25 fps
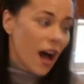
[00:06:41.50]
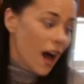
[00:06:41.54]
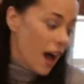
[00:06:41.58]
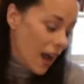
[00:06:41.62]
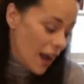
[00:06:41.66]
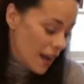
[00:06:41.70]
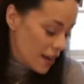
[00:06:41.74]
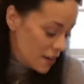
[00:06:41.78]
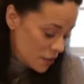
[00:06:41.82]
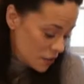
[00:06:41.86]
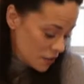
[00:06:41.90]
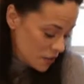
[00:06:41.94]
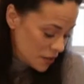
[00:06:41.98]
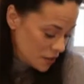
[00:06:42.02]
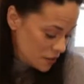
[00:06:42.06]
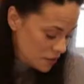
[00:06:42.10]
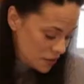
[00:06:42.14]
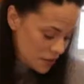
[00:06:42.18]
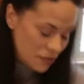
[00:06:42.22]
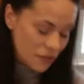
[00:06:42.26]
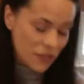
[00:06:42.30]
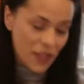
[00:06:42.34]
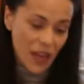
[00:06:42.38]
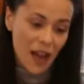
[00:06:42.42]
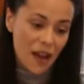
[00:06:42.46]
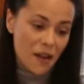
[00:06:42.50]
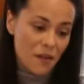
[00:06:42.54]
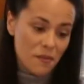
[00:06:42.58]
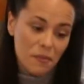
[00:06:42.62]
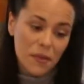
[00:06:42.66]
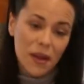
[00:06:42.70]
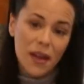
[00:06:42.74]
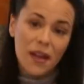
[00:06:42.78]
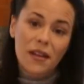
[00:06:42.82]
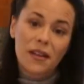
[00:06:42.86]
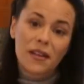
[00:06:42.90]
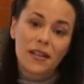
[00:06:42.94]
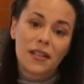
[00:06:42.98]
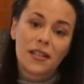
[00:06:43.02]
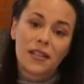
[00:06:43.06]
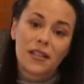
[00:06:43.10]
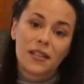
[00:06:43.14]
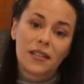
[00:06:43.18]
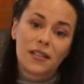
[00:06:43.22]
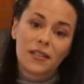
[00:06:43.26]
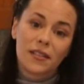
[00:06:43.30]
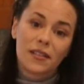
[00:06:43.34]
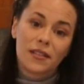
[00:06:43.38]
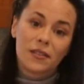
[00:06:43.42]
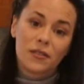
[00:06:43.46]
I don't know if that meant
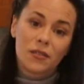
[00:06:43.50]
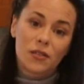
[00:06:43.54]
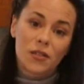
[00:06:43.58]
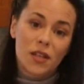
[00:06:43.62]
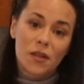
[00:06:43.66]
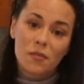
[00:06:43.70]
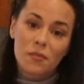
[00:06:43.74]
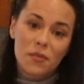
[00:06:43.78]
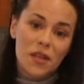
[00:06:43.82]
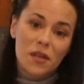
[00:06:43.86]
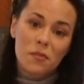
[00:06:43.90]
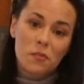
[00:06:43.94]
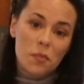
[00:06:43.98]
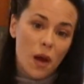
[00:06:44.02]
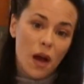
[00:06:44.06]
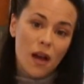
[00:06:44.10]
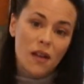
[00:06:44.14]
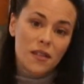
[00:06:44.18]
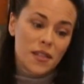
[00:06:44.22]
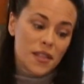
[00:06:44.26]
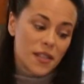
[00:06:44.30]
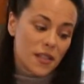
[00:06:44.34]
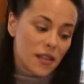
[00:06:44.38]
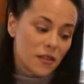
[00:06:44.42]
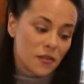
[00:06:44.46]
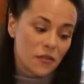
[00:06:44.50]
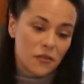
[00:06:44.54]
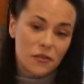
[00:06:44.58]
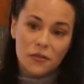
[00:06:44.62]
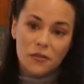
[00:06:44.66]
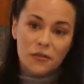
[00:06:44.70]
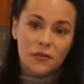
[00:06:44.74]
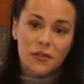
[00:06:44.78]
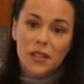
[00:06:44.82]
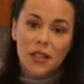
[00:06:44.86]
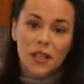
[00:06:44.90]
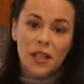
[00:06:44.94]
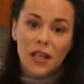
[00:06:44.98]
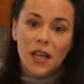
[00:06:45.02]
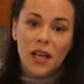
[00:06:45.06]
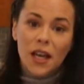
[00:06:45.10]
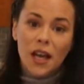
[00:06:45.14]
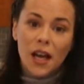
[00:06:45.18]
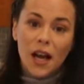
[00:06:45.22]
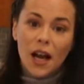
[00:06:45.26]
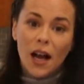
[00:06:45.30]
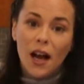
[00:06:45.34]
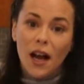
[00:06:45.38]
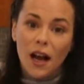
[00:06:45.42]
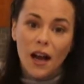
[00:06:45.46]
something positive.
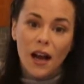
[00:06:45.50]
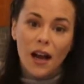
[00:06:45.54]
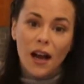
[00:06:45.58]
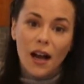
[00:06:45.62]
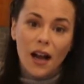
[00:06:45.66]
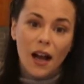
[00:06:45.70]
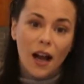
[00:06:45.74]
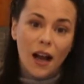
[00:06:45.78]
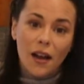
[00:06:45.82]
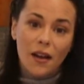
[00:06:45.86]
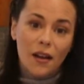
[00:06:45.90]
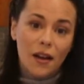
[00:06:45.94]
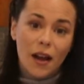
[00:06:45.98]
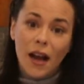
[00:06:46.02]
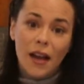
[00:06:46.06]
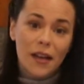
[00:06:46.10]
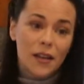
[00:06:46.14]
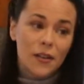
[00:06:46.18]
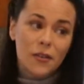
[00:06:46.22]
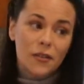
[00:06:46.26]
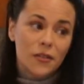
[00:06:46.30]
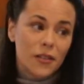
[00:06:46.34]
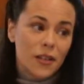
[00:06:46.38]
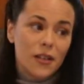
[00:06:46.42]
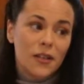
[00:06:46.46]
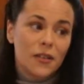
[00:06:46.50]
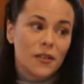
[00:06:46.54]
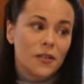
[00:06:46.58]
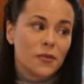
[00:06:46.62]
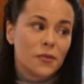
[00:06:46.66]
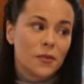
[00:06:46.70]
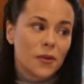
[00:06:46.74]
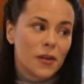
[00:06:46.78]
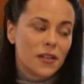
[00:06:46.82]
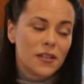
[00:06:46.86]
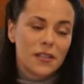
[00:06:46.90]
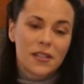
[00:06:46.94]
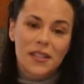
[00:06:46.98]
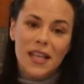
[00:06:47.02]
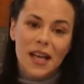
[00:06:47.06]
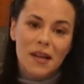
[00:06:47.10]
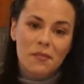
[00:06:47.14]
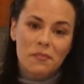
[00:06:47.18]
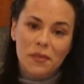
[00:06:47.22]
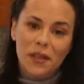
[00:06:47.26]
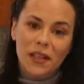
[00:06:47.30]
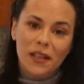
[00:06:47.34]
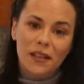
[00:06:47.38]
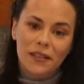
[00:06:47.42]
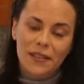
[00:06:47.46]
I don't know. What does
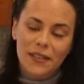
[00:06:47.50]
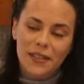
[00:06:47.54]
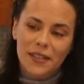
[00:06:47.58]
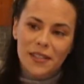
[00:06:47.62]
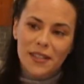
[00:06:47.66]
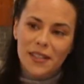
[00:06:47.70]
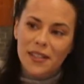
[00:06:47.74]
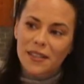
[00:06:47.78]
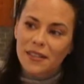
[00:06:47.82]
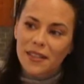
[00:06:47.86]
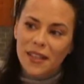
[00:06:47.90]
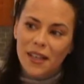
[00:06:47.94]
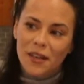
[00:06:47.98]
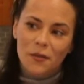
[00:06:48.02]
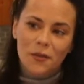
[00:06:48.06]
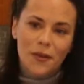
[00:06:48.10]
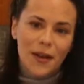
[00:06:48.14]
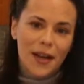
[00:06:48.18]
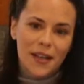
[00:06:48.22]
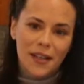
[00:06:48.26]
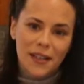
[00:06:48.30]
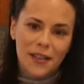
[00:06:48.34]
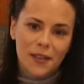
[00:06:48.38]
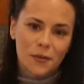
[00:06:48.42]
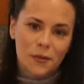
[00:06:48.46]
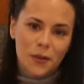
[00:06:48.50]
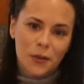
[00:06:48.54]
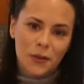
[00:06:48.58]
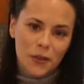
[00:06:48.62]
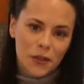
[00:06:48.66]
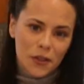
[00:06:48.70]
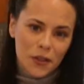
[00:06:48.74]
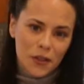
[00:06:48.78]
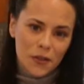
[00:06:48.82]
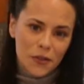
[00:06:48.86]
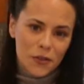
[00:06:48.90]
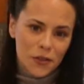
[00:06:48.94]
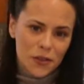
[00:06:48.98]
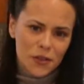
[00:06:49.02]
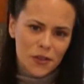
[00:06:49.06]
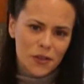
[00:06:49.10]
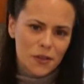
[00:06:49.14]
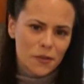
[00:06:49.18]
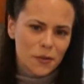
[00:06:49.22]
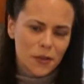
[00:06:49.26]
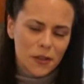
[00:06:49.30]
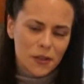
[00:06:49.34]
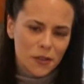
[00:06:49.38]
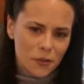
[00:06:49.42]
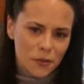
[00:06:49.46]
that mean? Is that like riding a roller coaster
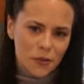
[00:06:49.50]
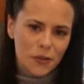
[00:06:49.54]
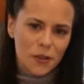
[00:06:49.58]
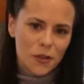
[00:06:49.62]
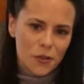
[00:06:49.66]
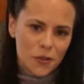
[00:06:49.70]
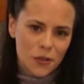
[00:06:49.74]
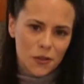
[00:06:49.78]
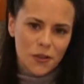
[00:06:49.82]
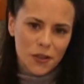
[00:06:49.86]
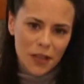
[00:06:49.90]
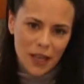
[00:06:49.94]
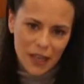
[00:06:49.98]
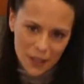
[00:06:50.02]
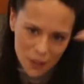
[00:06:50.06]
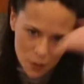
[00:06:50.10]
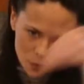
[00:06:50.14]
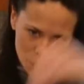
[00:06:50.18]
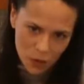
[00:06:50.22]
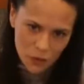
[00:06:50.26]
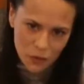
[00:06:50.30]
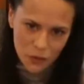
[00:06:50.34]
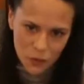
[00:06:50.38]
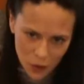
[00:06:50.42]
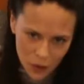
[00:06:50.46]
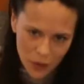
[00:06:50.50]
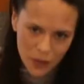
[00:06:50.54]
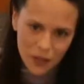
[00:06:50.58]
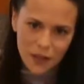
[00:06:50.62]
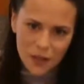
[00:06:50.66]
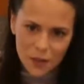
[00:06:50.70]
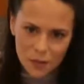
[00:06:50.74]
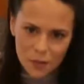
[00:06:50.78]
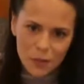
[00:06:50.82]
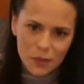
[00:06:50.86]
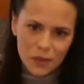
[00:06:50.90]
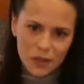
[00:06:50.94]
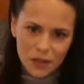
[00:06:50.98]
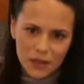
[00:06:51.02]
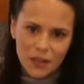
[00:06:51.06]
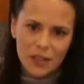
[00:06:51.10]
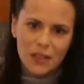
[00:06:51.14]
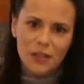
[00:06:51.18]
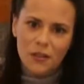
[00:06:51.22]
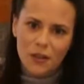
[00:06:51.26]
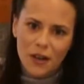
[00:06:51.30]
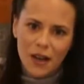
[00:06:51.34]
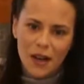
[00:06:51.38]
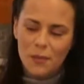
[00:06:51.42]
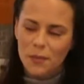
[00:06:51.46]
where you close your eyes before it completely
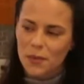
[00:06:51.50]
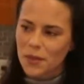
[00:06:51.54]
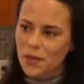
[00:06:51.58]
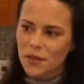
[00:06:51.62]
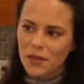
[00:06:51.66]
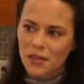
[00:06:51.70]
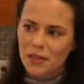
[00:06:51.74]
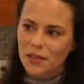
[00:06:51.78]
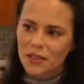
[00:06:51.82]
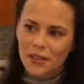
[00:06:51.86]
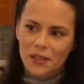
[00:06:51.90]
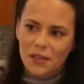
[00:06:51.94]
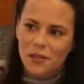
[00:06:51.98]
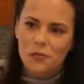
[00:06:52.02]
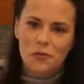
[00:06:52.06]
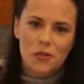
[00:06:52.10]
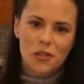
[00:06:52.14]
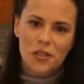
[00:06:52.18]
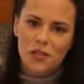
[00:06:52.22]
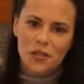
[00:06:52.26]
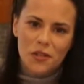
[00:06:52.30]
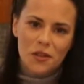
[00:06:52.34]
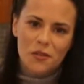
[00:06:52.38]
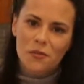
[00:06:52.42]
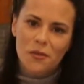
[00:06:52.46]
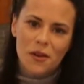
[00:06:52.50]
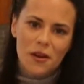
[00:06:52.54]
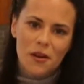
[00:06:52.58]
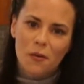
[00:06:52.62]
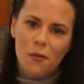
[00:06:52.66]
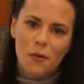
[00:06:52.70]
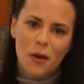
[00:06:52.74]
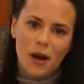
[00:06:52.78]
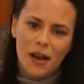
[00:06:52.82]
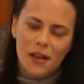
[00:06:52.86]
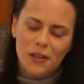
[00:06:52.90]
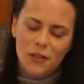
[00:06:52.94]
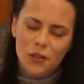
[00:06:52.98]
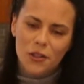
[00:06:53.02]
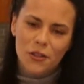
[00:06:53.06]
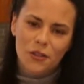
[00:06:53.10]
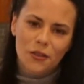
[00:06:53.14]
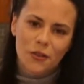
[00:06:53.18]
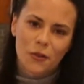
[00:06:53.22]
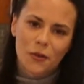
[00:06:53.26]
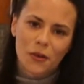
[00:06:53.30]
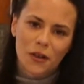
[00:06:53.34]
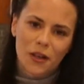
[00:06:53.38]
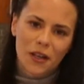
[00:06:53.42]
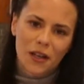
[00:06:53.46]
drops and you just don't want to watch?
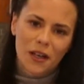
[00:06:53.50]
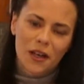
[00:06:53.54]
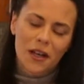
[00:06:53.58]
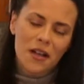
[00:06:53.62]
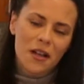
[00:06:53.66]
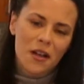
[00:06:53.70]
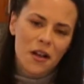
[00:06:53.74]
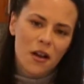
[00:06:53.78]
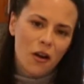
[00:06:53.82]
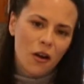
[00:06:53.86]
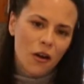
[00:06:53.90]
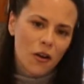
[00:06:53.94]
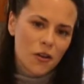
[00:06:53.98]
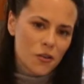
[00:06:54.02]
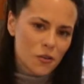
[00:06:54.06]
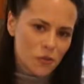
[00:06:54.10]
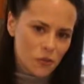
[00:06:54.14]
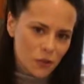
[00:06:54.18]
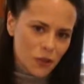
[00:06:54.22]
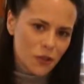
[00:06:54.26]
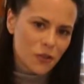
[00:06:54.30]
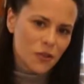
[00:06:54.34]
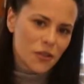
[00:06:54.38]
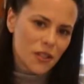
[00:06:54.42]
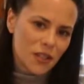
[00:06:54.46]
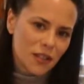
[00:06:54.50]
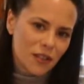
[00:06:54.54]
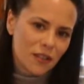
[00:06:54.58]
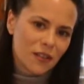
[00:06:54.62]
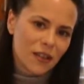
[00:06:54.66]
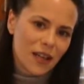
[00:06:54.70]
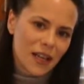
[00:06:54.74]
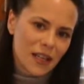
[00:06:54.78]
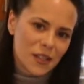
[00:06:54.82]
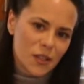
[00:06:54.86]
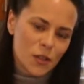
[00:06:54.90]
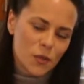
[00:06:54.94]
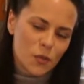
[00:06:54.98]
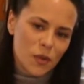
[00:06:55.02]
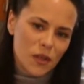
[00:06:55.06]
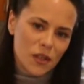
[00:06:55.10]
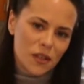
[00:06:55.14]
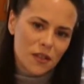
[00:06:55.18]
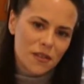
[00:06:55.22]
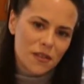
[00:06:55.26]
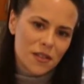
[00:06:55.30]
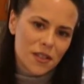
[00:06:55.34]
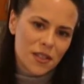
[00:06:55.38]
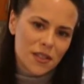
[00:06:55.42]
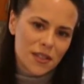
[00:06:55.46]
Or are you closing your eyes
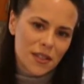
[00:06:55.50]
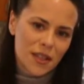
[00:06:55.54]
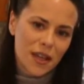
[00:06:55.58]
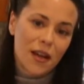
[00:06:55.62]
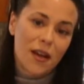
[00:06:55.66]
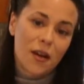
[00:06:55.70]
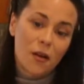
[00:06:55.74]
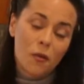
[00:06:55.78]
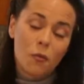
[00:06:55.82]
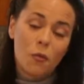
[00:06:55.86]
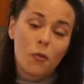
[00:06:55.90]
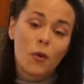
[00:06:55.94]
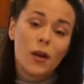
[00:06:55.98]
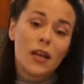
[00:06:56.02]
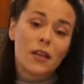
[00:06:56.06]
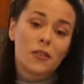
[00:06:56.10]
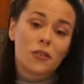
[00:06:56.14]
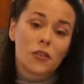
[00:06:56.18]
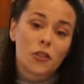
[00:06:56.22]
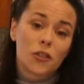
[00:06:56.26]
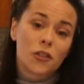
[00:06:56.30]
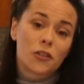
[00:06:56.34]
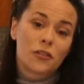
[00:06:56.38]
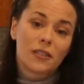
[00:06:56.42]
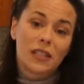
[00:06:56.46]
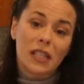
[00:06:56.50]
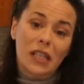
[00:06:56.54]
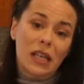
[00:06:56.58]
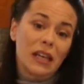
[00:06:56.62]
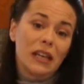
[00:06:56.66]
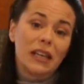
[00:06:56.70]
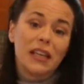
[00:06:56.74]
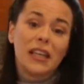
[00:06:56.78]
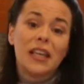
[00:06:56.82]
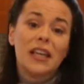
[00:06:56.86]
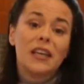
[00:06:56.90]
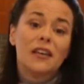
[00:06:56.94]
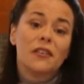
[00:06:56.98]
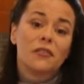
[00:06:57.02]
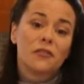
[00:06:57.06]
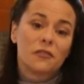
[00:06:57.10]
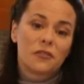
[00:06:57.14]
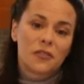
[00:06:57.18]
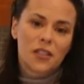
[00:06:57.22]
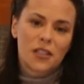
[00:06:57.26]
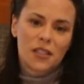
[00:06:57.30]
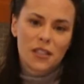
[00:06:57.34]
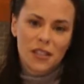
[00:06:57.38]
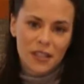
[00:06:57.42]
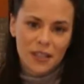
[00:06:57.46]
because it's like a wish, like a
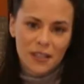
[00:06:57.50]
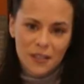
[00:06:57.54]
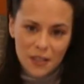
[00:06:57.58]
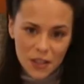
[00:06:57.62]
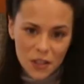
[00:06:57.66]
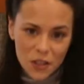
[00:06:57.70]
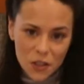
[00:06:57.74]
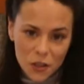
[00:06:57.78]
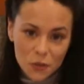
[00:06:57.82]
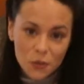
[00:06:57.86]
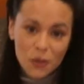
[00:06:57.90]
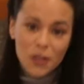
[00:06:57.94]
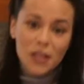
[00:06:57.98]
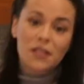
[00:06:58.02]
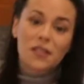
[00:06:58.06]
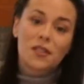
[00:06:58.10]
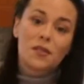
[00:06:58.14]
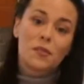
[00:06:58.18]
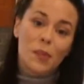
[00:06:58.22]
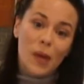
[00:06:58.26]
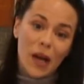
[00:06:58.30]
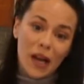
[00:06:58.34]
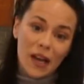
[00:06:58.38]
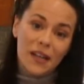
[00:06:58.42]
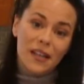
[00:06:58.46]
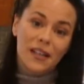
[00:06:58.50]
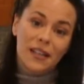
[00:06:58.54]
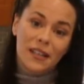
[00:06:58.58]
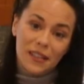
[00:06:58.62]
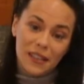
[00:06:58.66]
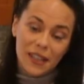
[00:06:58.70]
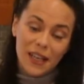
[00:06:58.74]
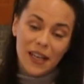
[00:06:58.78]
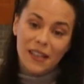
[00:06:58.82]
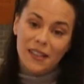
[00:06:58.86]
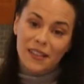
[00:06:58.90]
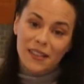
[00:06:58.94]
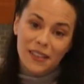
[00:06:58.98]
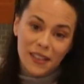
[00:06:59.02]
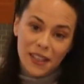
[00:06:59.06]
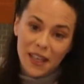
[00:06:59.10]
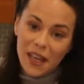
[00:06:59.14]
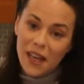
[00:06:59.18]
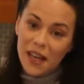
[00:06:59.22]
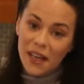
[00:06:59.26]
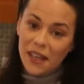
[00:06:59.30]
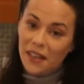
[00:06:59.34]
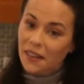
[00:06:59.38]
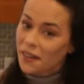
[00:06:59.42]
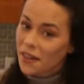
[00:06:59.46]
gift that you get to buy it at
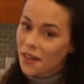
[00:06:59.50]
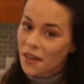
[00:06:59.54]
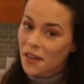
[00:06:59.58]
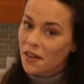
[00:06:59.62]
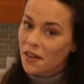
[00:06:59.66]
90K?